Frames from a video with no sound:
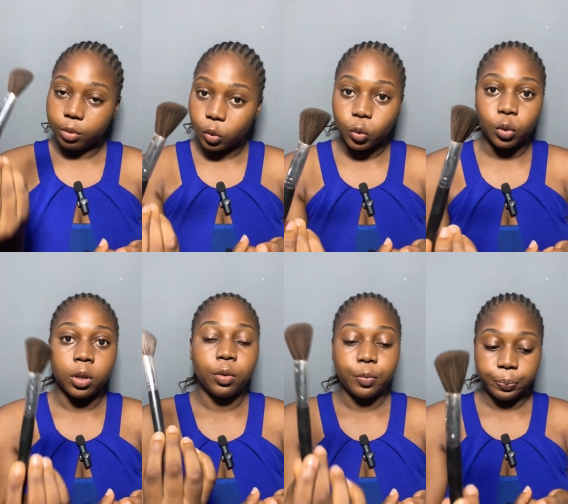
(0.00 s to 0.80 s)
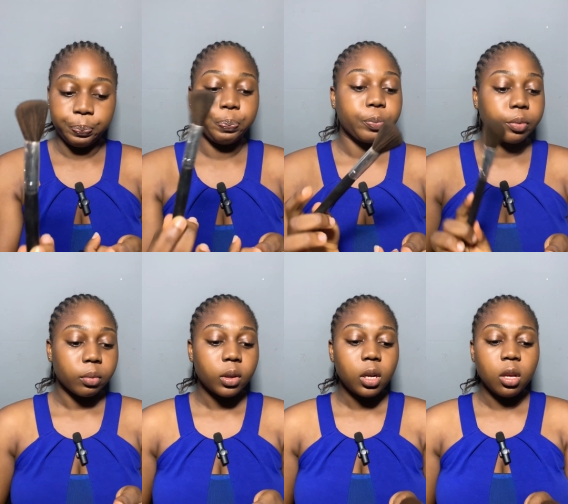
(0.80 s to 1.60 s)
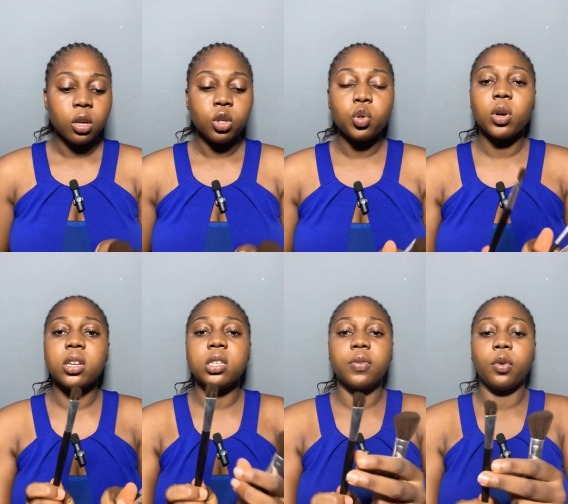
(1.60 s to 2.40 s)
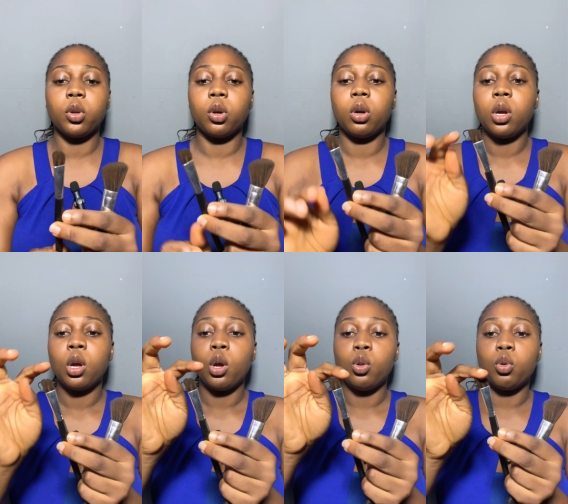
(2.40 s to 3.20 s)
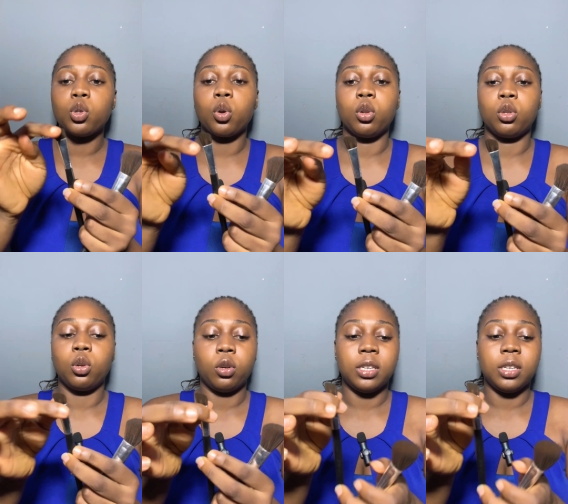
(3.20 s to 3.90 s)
You know what? This one is for your nose contour.